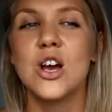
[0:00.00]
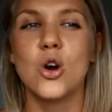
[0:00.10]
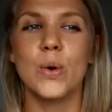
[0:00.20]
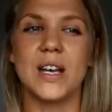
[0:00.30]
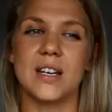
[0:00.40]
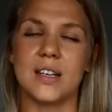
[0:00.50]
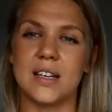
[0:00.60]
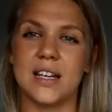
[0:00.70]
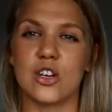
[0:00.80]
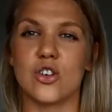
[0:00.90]
We can
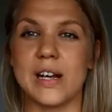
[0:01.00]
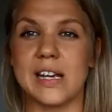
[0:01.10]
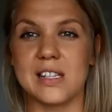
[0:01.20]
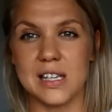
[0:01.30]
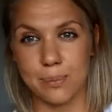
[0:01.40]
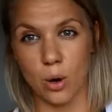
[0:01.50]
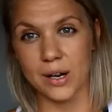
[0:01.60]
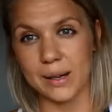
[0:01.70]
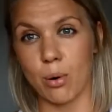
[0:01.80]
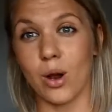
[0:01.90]
increase the
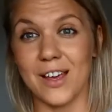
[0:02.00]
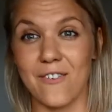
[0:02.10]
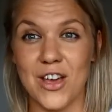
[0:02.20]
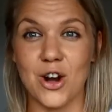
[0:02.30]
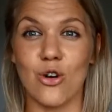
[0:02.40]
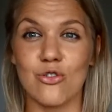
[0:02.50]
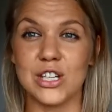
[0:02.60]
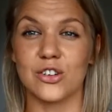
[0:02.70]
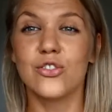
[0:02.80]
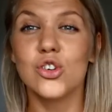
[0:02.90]

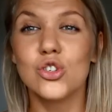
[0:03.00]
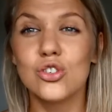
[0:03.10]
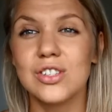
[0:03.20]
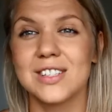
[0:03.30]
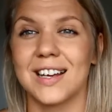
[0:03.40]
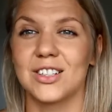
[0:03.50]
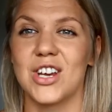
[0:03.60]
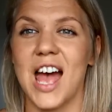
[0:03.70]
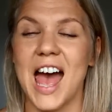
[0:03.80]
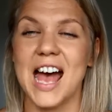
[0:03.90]
polyphenol-rich foods such
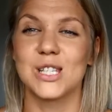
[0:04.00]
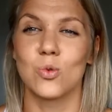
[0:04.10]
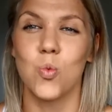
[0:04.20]
as